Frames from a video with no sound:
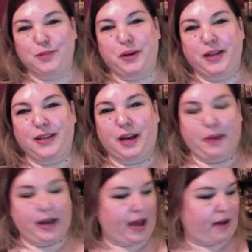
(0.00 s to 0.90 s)
but I
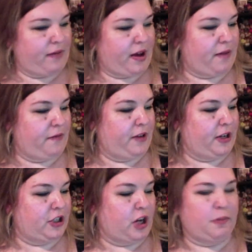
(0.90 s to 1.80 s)
might have
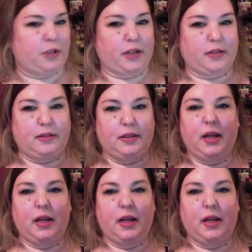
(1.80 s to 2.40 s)
finished objects